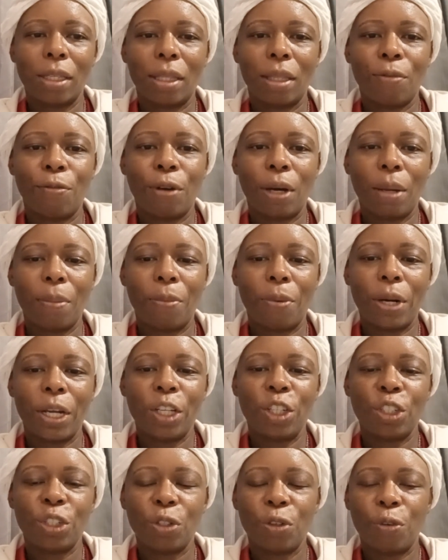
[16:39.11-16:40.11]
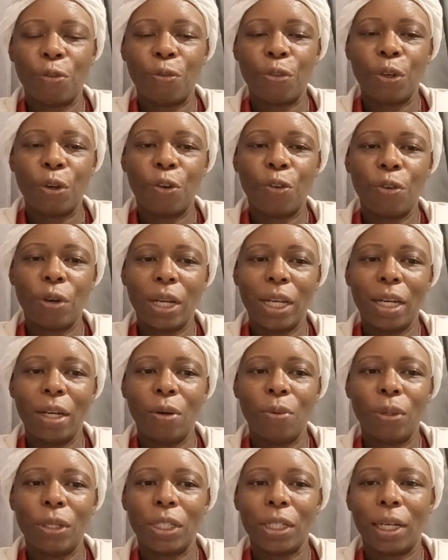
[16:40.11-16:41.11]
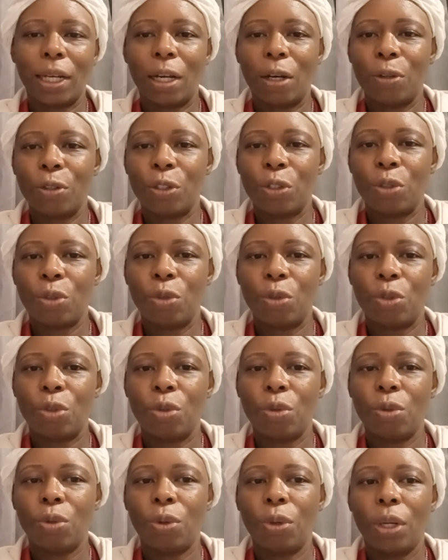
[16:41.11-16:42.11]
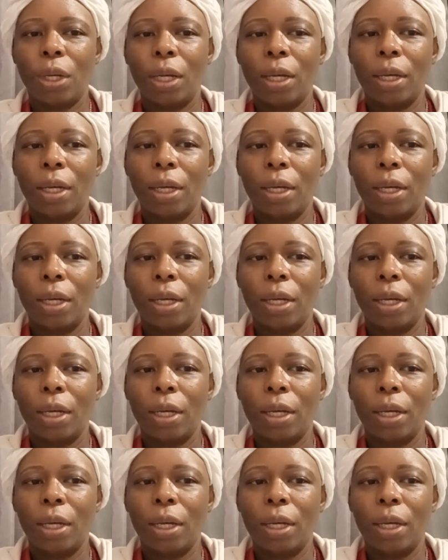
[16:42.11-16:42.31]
the vibration of the green, which allows you to